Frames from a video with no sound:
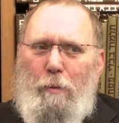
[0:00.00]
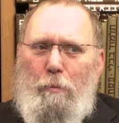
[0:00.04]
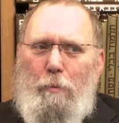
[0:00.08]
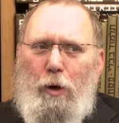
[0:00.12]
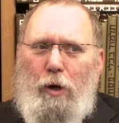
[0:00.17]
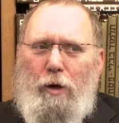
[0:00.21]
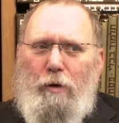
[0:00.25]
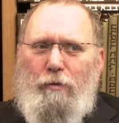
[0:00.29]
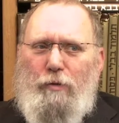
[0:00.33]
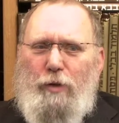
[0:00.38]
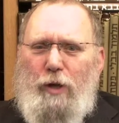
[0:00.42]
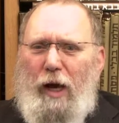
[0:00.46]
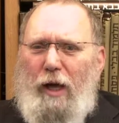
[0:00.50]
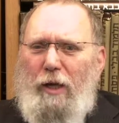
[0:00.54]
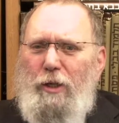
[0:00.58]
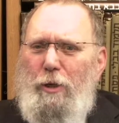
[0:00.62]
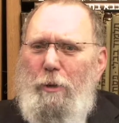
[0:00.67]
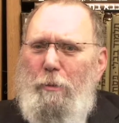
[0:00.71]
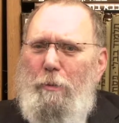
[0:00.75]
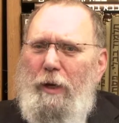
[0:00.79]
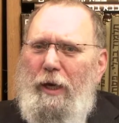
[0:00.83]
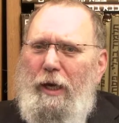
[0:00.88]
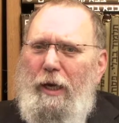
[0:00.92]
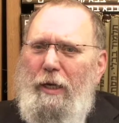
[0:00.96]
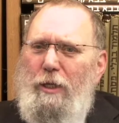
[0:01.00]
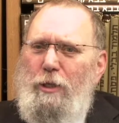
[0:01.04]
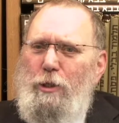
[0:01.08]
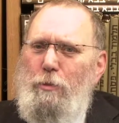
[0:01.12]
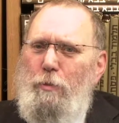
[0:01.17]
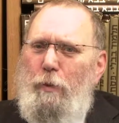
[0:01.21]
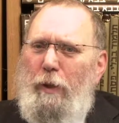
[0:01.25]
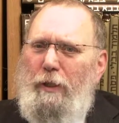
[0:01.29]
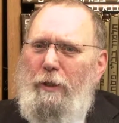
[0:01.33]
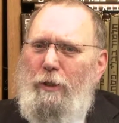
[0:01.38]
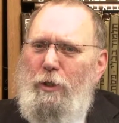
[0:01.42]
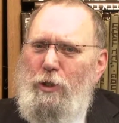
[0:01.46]
Book of Tanya begins
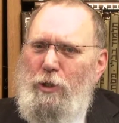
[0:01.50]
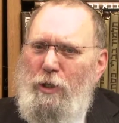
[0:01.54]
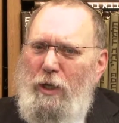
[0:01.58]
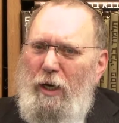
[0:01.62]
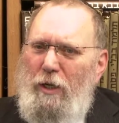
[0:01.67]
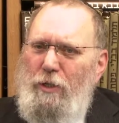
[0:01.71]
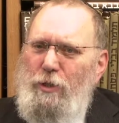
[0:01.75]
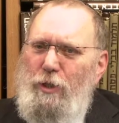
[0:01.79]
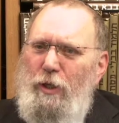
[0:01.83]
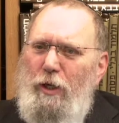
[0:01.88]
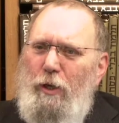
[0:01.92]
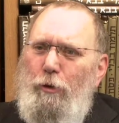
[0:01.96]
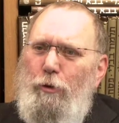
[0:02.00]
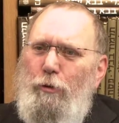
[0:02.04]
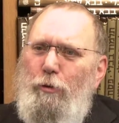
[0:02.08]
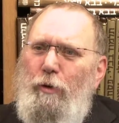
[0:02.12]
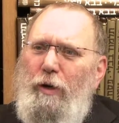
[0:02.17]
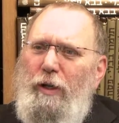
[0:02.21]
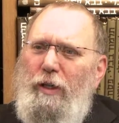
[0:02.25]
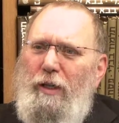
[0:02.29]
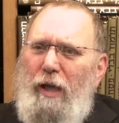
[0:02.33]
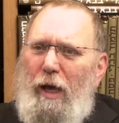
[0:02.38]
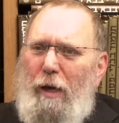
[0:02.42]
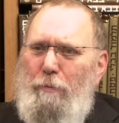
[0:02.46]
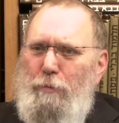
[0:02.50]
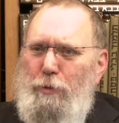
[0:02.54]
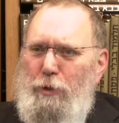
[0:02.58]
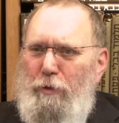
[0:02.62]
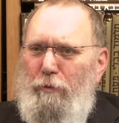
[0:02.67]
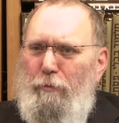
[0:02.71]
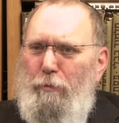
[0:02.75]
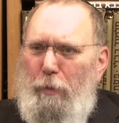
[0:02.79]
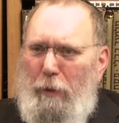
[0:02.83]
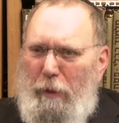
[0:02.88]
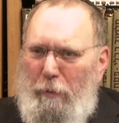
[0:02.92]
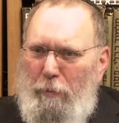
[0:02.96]
by discussing three types
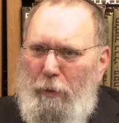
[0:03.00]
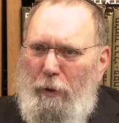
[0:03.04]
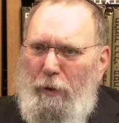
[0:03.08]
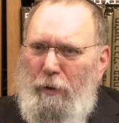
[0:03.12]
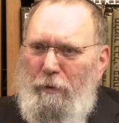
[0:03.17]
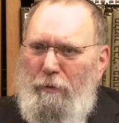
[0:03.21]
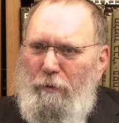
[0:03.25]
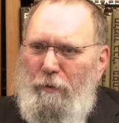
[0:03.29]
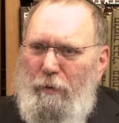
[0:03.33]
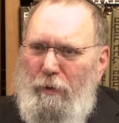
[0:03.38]
of people: